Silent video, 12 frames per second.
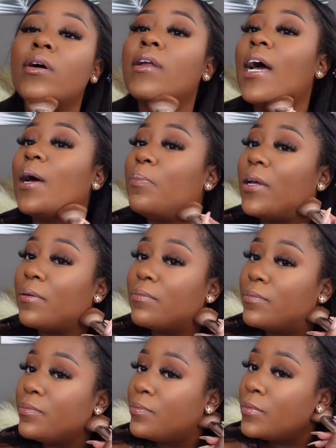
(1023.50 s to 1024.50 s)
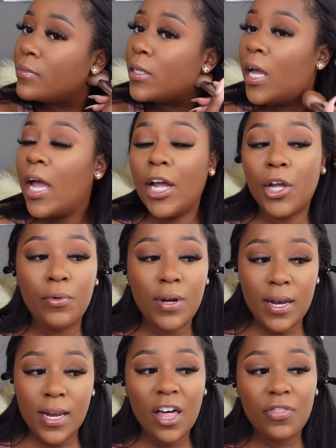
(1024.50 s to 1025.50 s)
unhappy and you did
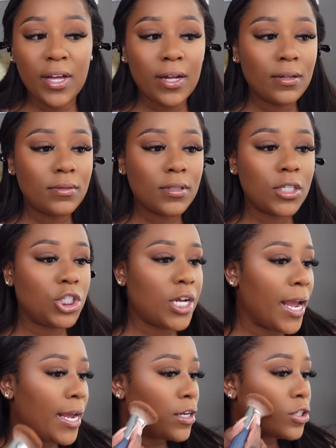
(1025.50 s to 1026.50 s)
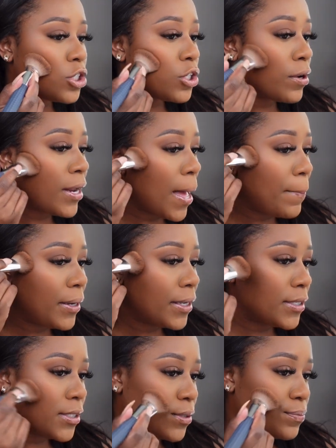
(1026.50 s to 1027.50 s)
nothing to change your
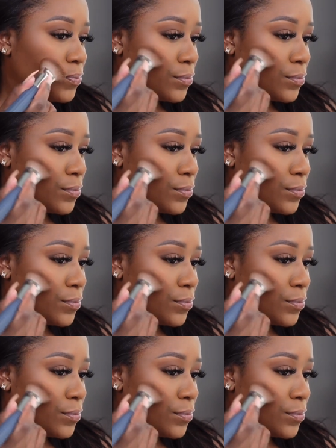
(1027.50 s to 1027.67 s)
unhappiness.